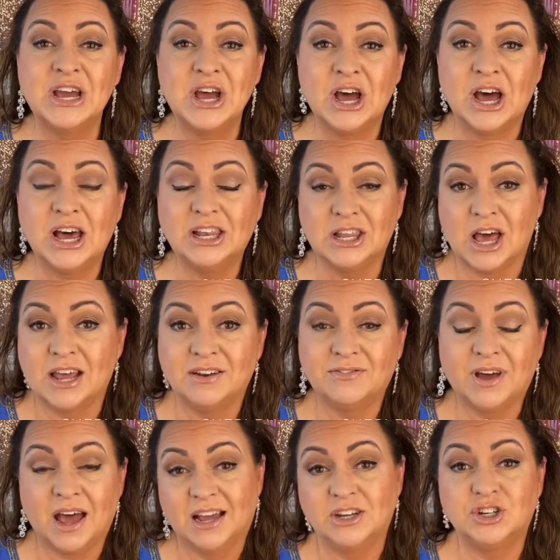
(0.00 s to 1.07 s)
a lot of
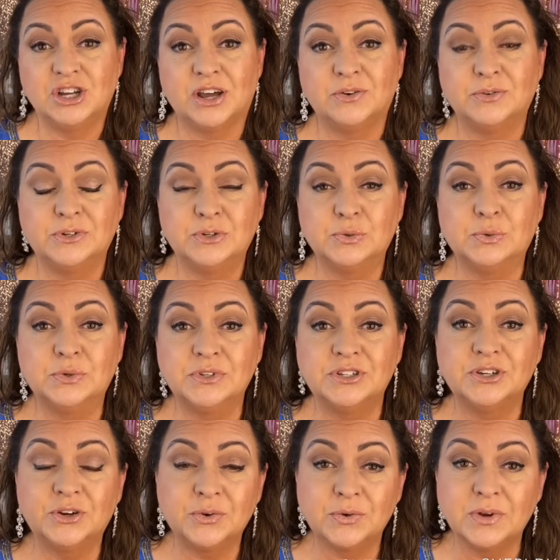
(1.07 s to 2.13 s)
eyeshadow tools to
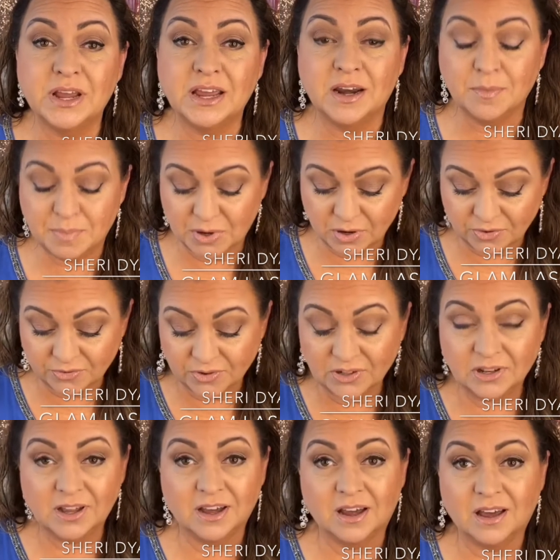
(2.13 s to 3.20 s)
create a beautiful
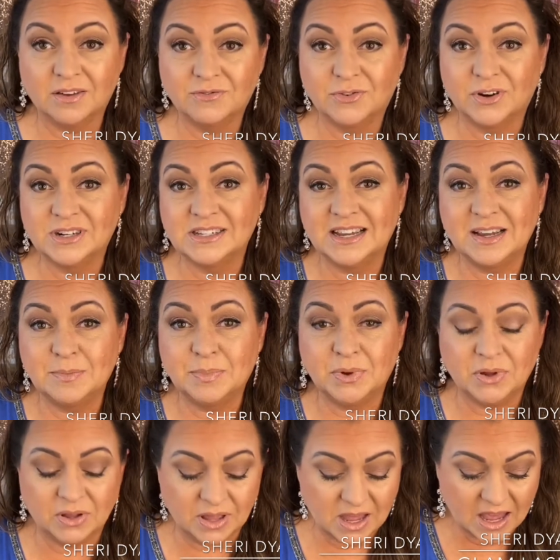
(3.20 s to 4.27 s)
look. For
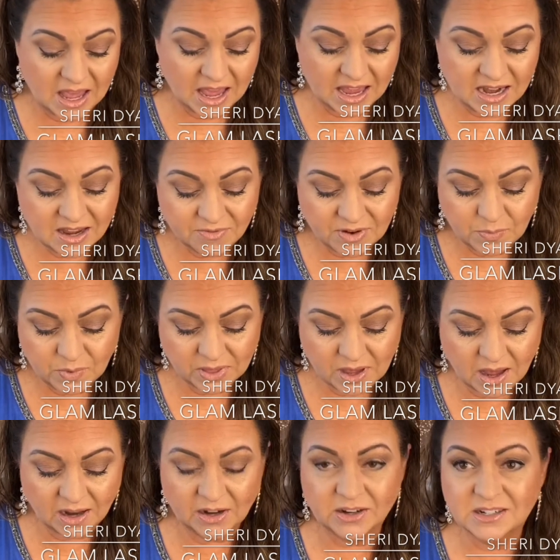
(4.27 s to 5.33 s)
example, and even with
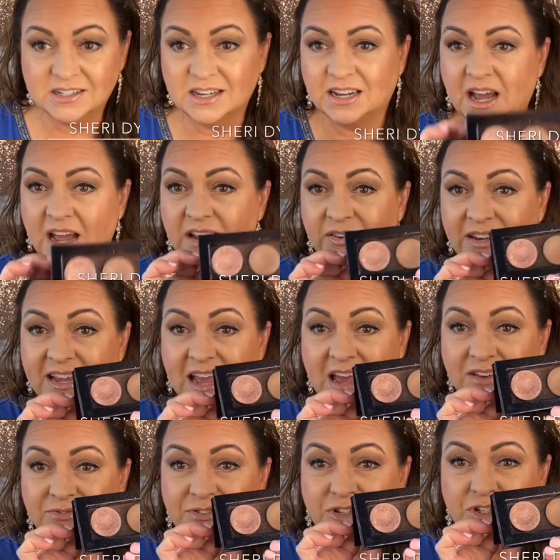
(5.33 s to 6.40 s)
colors, like I only
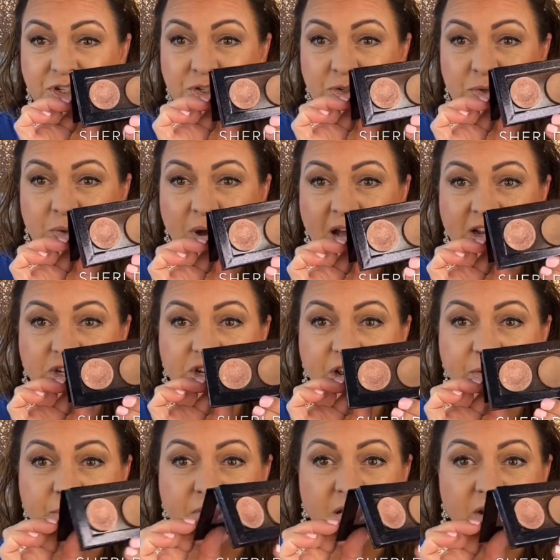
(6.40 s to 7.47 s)
have 2
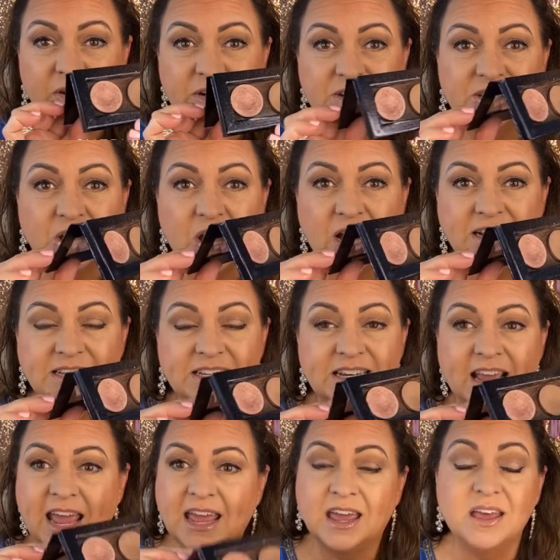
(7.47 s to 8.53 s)
eyeshadow colors on
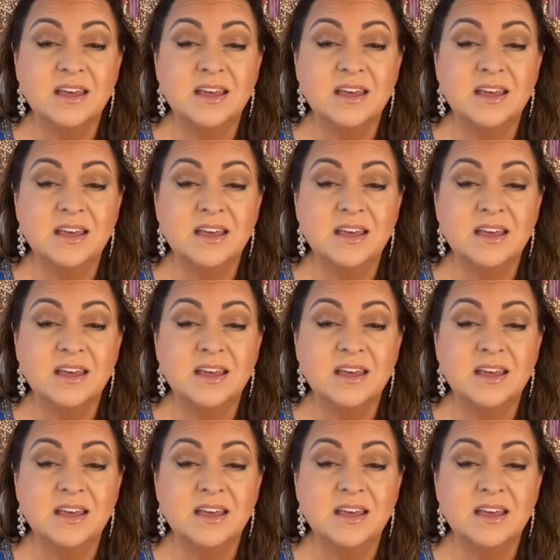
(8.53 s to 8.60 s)
today.